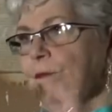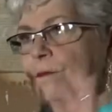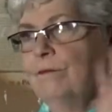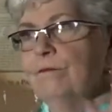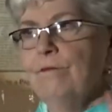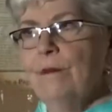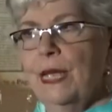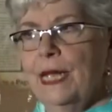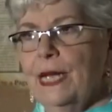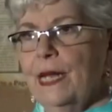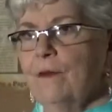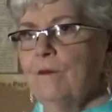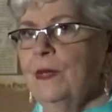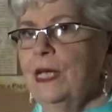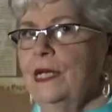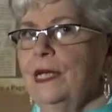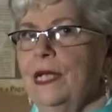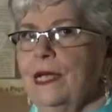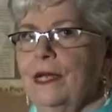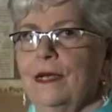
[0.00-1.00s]
many,
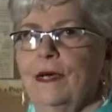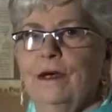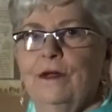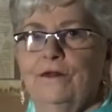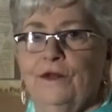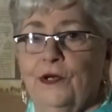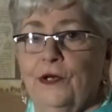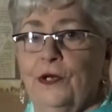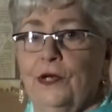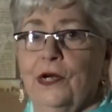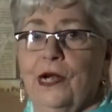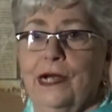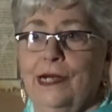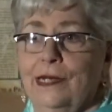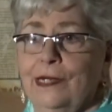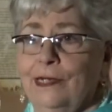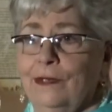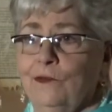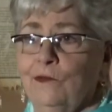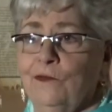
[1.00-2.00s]
many other
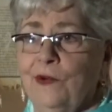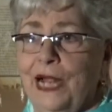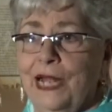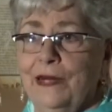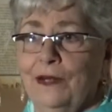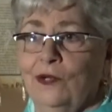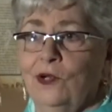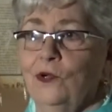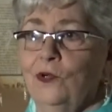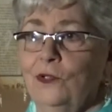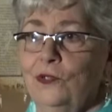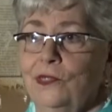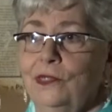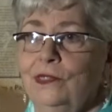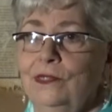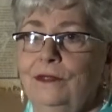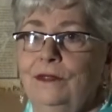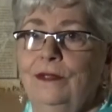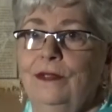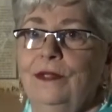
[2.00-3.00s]
uh, radical
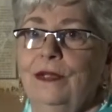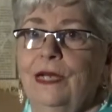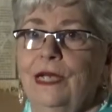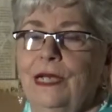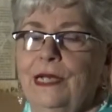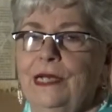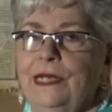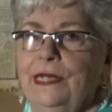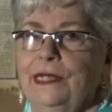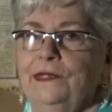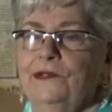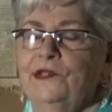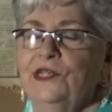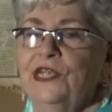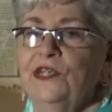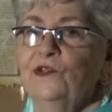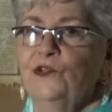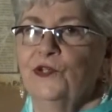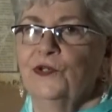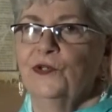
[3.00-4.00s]
uh,
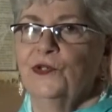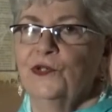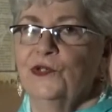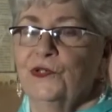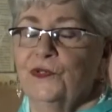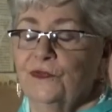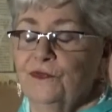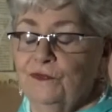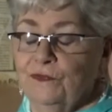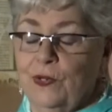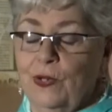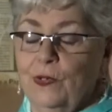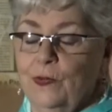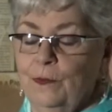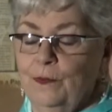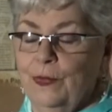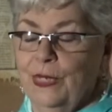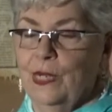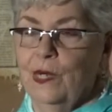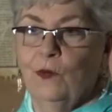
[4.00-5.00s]
teachers
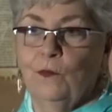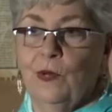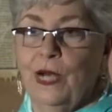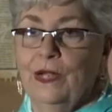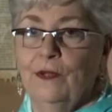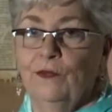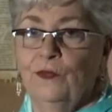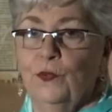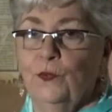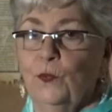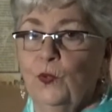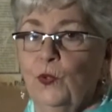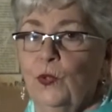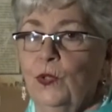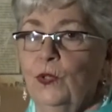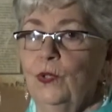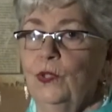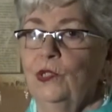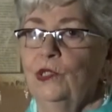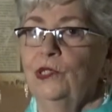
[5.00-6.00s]
from around the
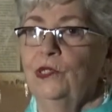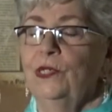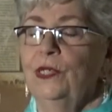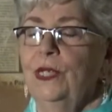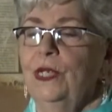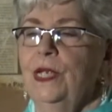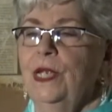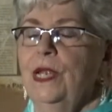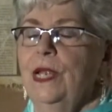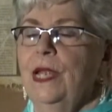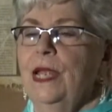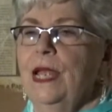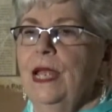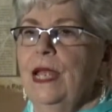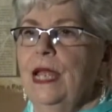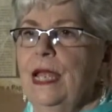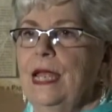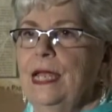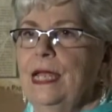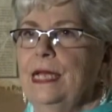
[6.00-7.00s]
world.
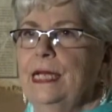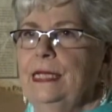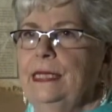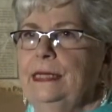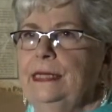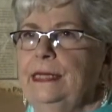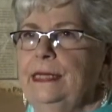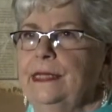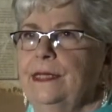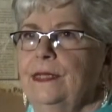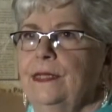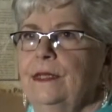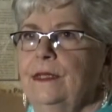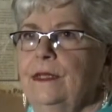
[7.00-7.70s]
And